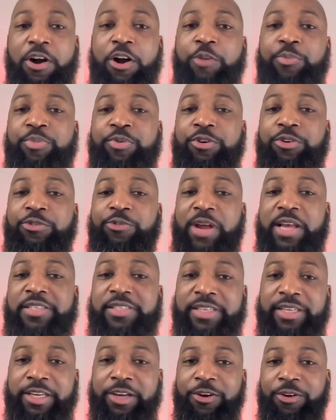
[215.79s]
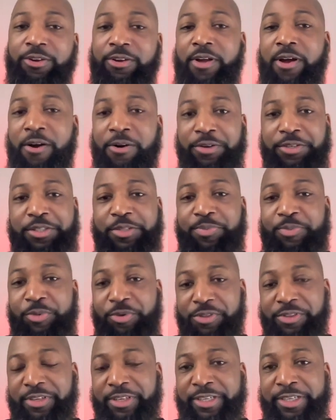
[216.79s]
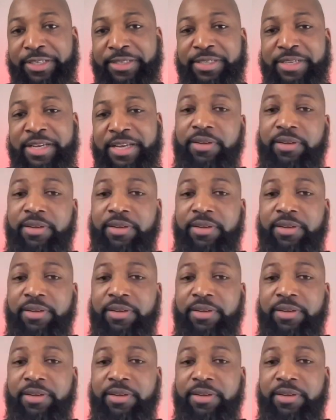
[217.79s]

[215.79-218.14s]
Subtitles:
are progressing along smoothly.